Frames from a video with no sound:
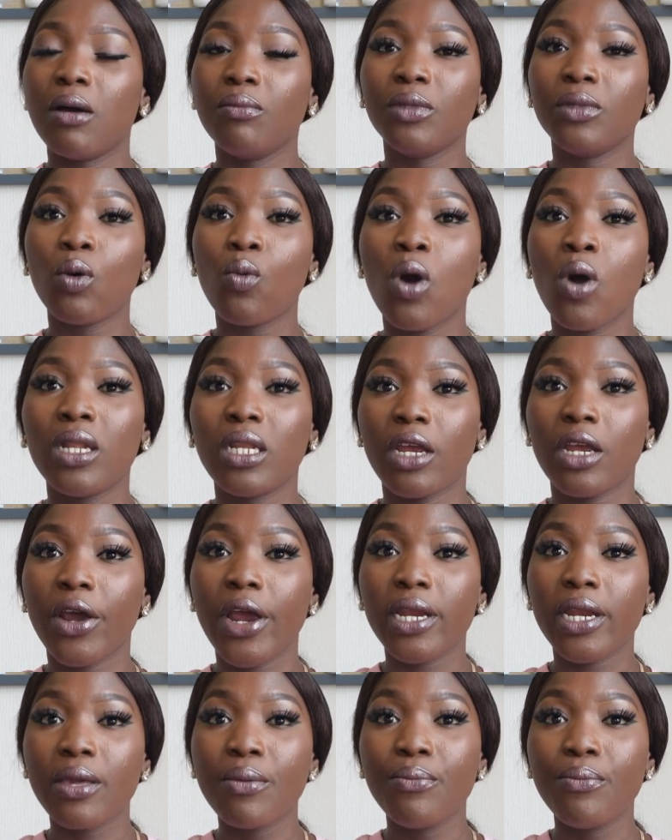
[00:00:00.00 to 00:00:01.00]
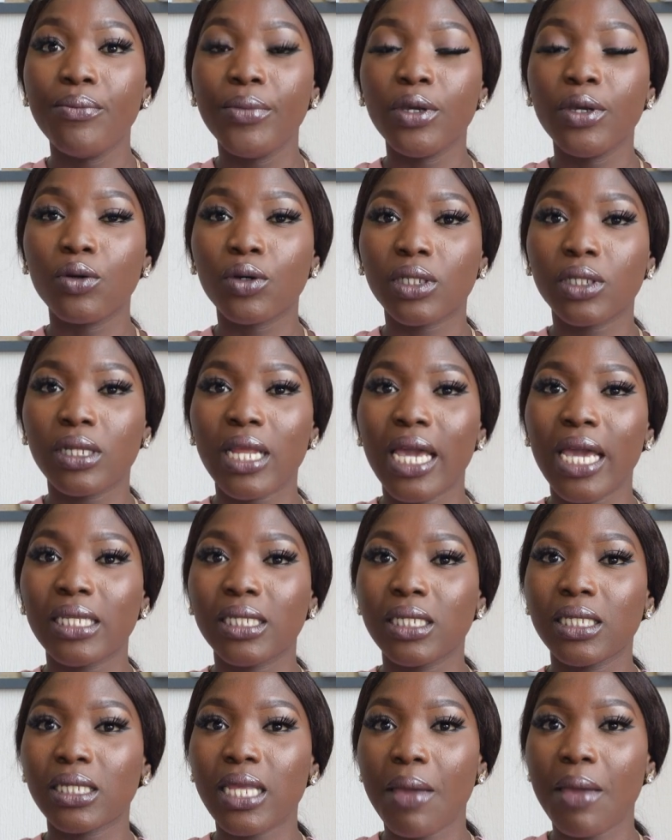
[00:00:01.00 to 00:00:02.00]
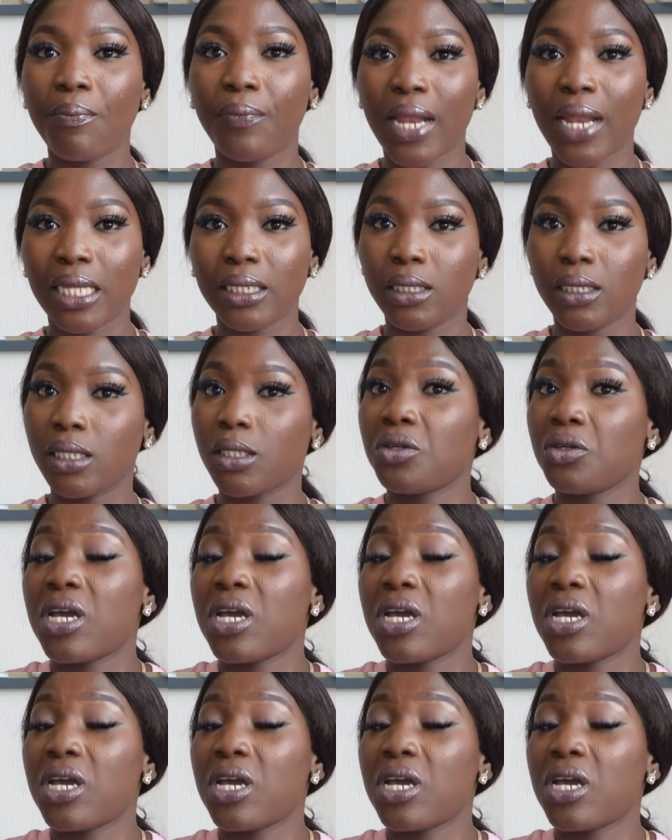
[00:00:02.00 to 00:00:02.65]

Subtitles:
the one they already milked that is inside plastic.